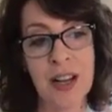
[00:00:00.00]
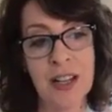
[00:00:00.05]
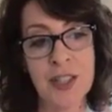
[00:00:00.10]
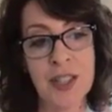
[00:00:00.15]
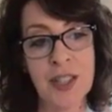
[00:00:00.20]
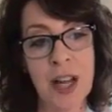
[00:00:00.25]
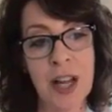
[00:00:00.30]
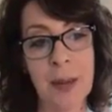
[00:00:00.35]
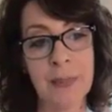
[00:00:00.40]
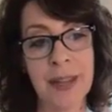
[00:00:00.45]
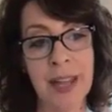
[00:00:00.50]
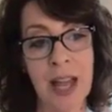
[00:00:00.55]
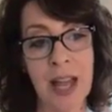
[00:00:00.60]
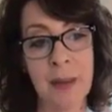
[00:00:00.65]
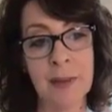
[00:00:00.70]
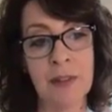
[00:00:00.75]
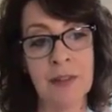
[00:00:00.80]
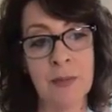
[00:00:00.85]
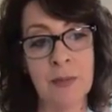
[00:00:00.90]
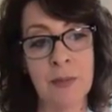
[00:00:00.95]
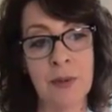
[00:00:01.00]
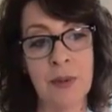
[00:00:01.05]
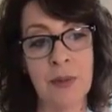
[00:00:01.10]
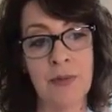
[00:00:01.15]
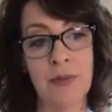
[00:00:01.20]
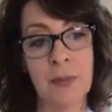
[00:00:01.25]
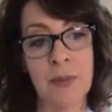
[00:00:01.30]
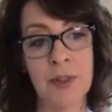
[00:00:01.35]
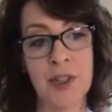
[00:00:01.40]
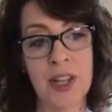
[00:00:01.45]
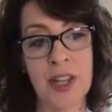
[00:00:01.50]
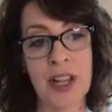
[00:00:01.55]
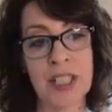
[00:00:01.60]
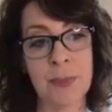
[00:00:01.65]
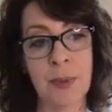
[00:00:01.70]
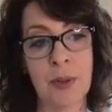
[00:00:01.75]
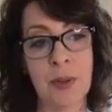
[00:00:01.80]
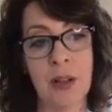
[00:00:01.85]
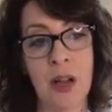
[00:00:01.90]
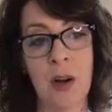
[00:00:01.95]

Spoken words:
The hutch top can be removed from the chest